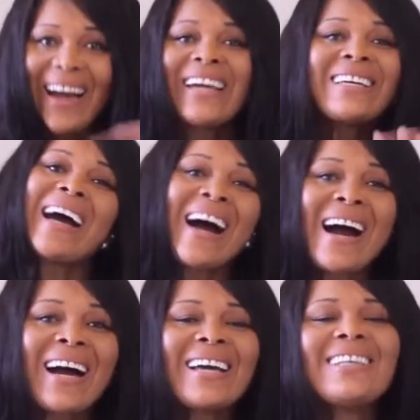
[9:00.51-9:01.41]
Hi
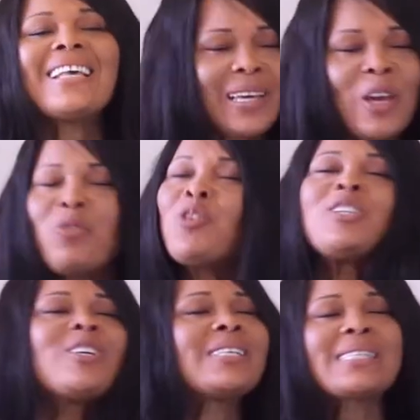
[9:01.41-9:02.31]
guys, if
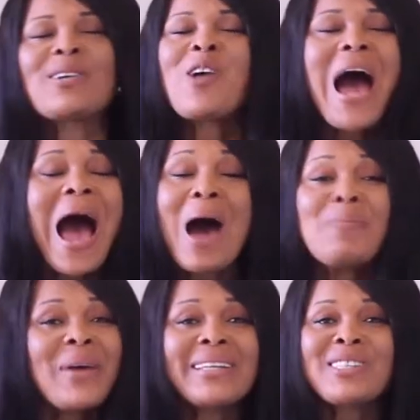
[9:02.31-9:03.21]
you just so
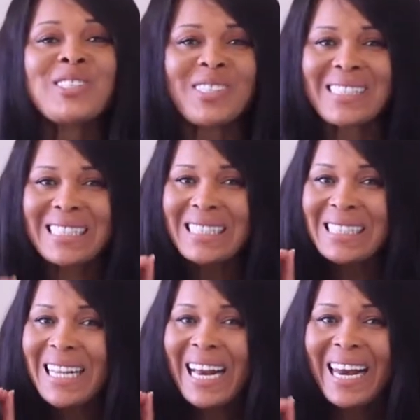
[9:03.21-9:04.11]
happen to just
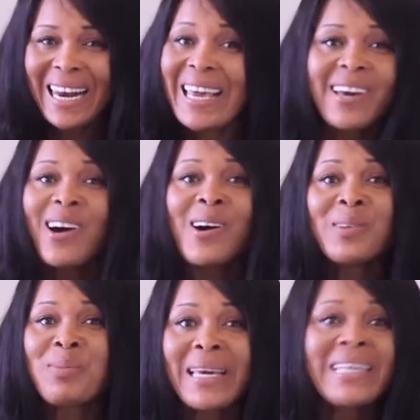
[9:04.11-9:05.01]
click
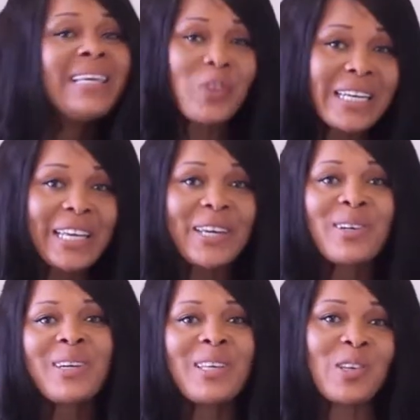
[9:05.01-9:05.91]
on my
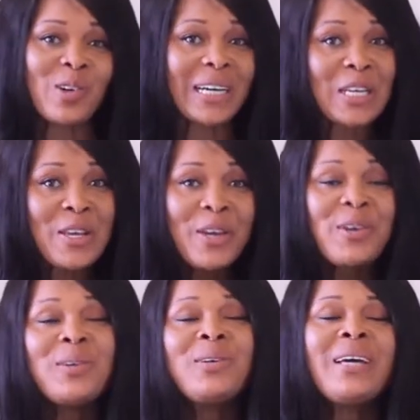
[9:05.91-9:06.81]
video, you are
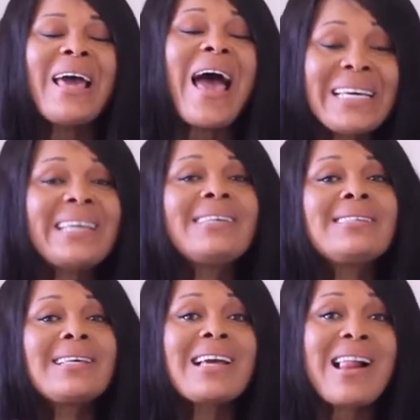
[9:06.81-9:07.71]
new,
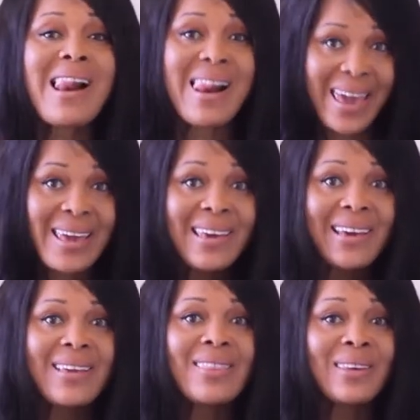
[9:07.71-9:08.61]
please click
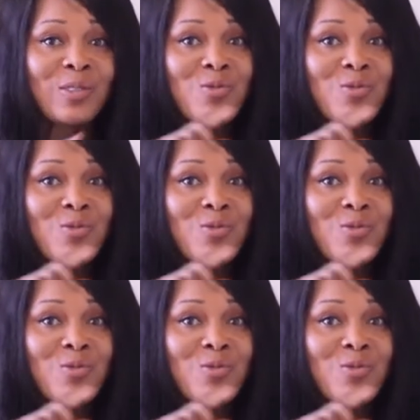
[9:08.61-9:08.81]
the